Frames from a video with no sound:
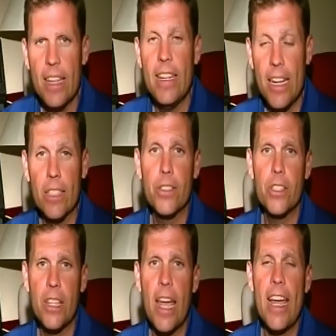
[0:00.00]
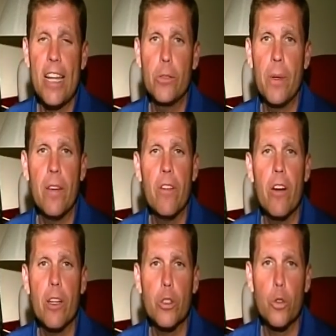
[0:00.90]
Needless to say, it has been a
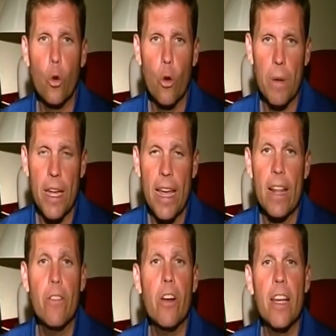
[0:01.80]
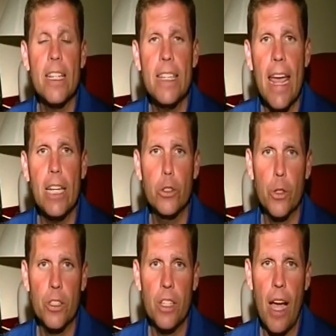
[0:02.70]
very stormy and a very
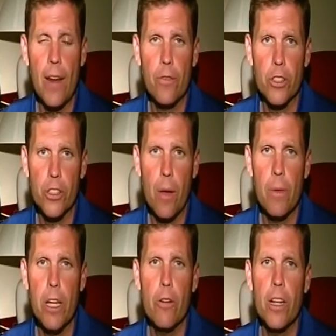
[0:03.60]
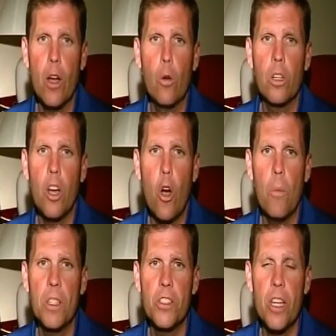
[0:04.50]
dangerous night for some here in
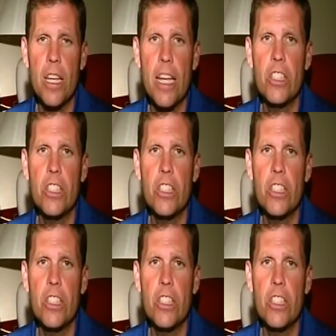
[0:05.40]
Oklahoma City.